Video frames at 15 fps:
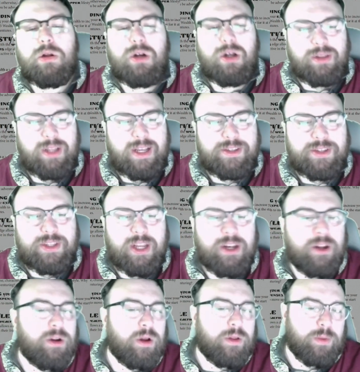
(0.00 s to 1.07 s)
Unless
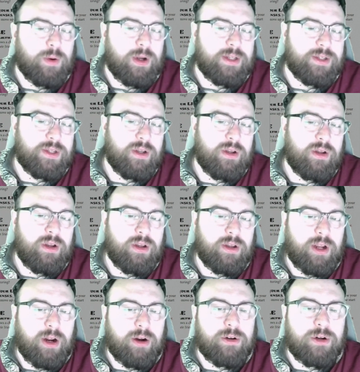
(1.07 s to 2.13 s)
stated otherwise,
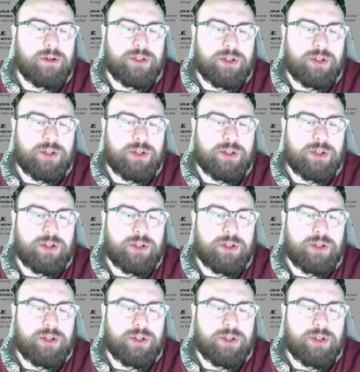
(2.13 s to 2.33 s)
characters